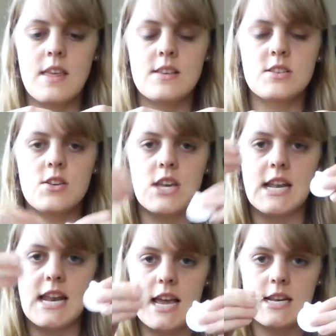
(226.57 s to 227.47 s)
two
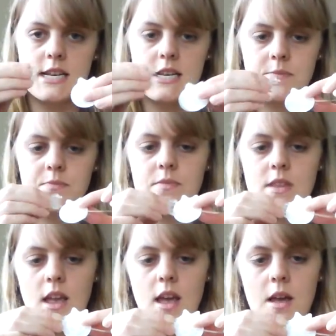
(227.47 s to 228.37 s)
connect
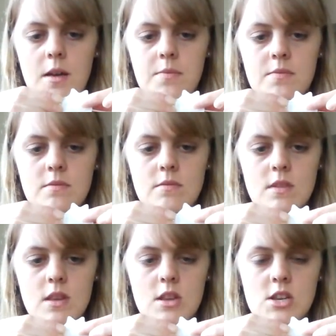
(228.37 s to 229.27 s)

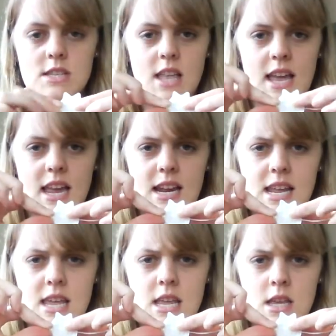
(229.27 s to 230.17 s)
just like
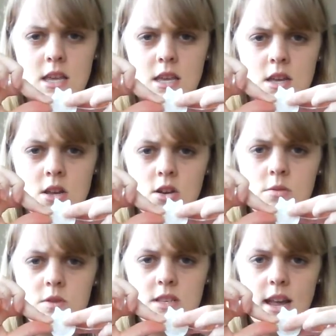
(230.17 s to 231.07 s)
any
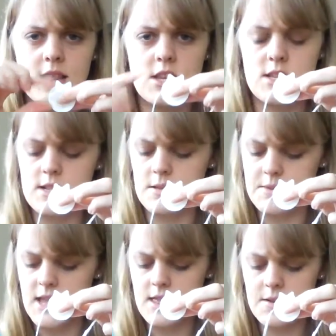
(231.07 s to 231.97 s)
normal sight, they just clip
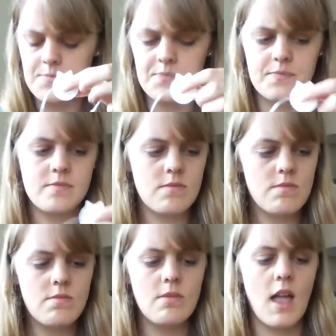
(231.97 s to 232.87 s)
together.
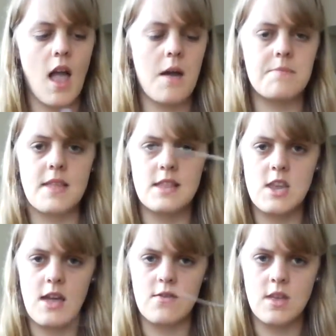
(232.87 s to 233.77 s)
And then
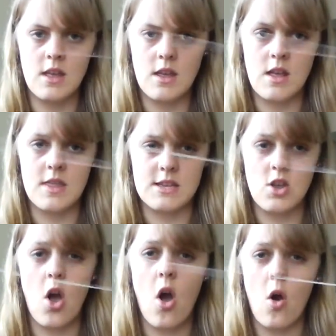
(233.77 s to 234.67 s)
you have this
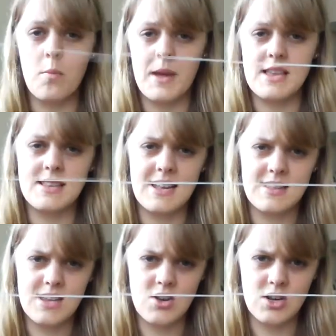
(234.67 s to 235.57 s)
whole piece here
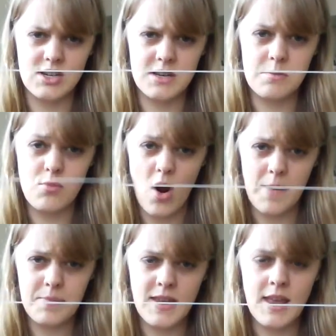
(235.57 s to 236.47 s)
that you're going to
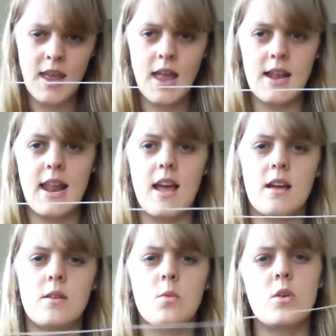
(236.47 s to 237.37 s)
prime. Now
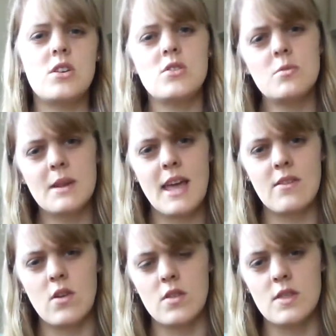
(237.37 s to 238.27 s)
what you normally
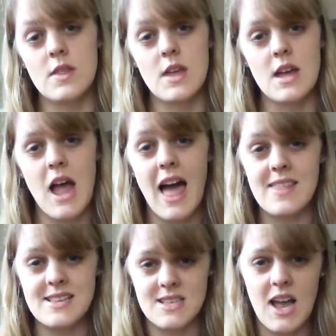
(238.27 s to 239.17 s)
have on the
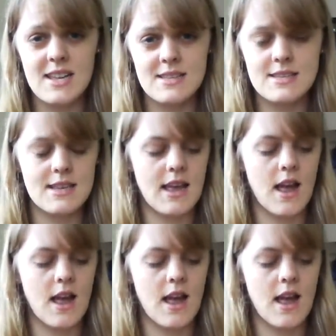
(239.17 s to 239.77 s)
other sights